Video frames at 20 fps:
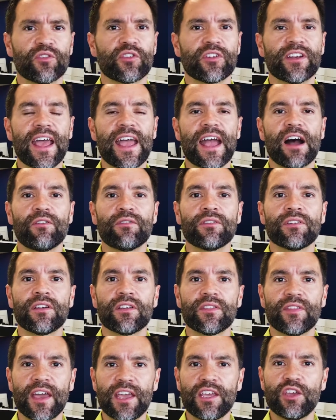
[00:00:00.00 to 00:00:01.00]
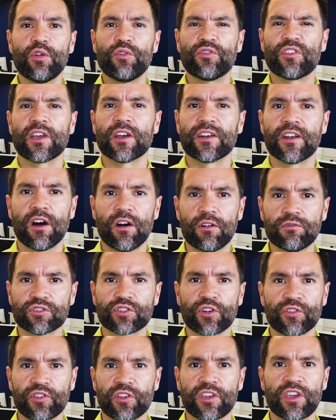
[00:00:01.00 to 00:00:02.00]
So now they're using an
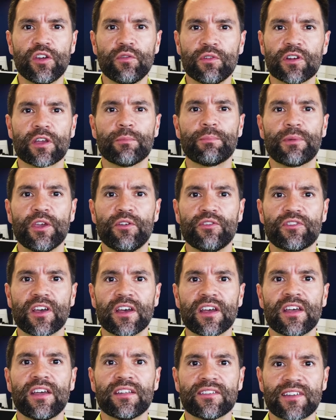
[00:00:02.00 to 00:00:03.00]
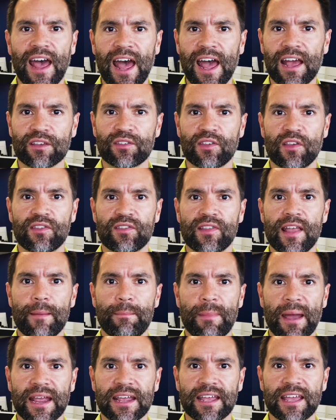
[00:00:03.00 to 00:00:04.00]
ultra secure computer to access their
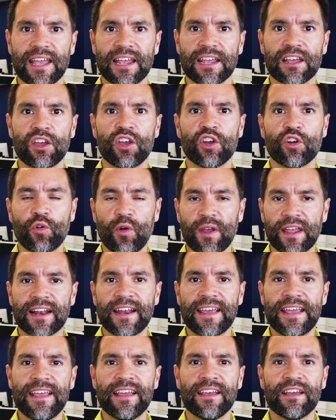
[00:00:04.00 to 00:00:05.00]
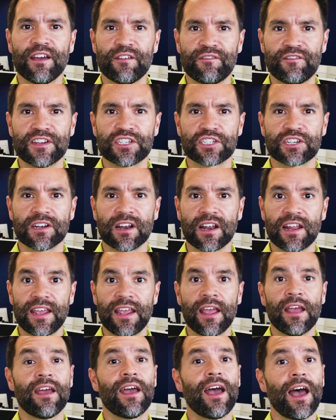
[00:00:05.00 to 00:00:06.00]
banking quickly,
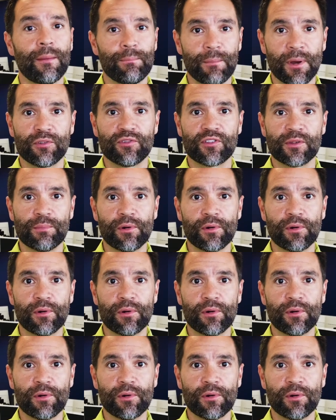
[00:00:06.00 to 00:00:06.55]
efficiently, and most